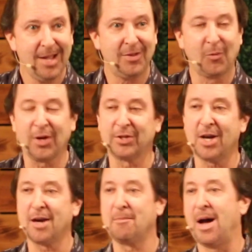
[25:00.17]
that we're going to
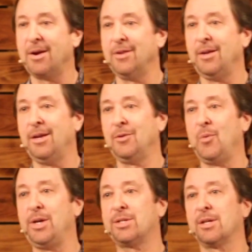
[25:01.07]
talk about in the
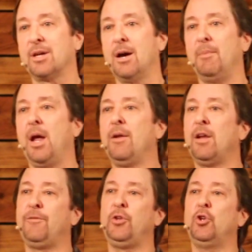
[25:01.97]
weeks to come. And
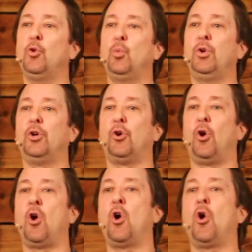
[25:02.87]
if you
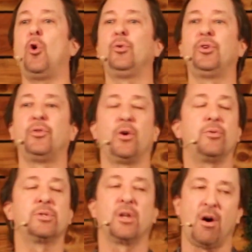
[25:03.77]
will hold to
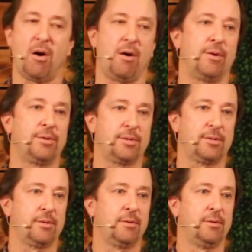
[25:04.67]
those laws,
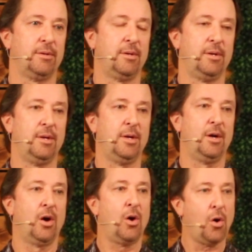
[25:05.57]

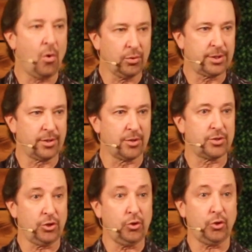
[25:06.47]
hold to those,
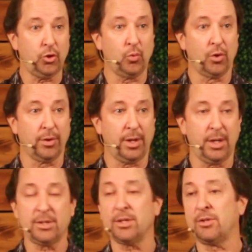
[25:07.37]
you will
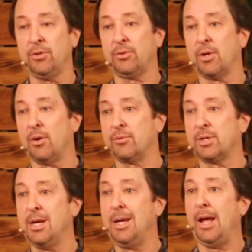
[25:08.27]
institute
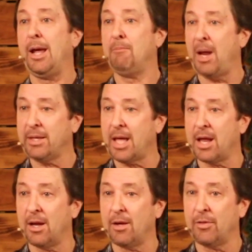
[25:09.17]
those and make
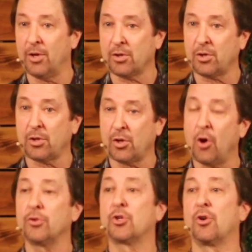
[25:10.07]
that the
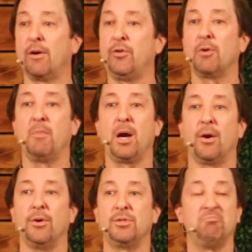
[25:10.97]
culture of your
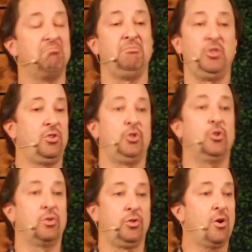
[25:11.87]
marriage,
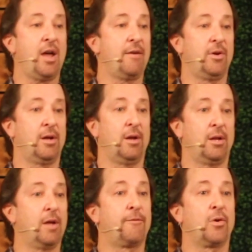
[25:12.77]
you'll have a
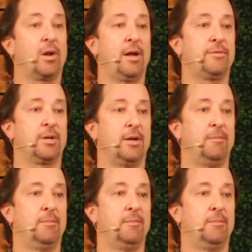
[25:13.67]
love for a lifetime.